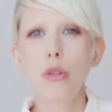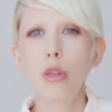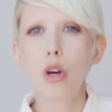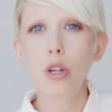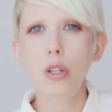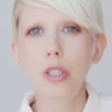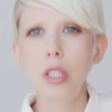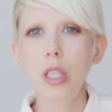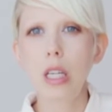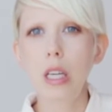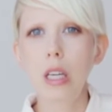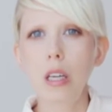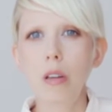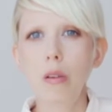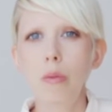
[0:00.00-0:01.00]

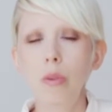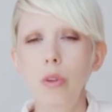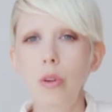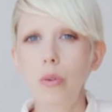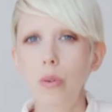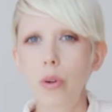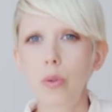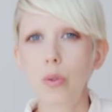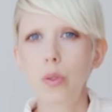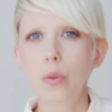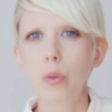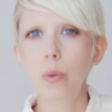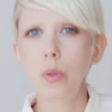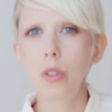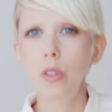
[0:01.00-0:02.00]
30 euros.
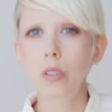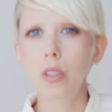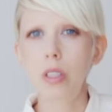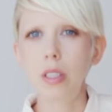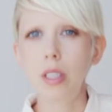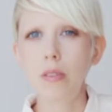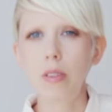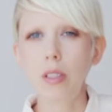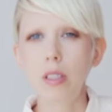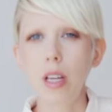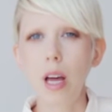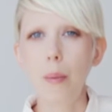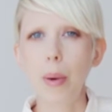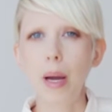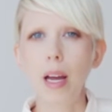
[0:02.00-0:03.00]
What would you say, David?
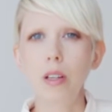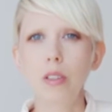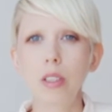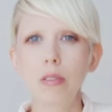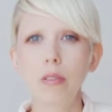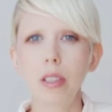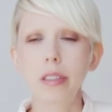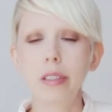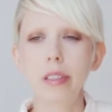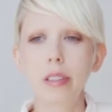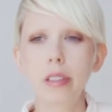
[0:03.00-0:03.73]
Am I counting right?